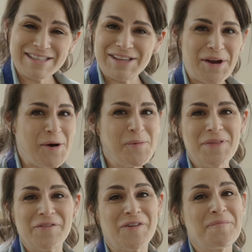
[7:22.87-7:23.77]
So I hope
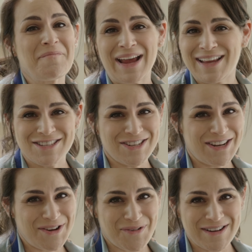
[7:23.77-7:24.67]
that from my kitchen to
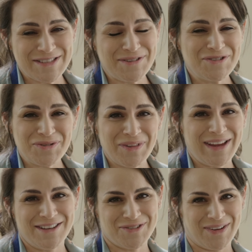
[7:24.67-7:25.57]
yours, you
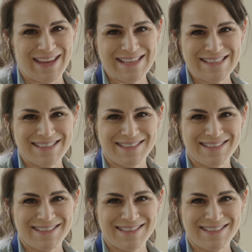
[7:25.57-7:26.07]
truly enjoy this.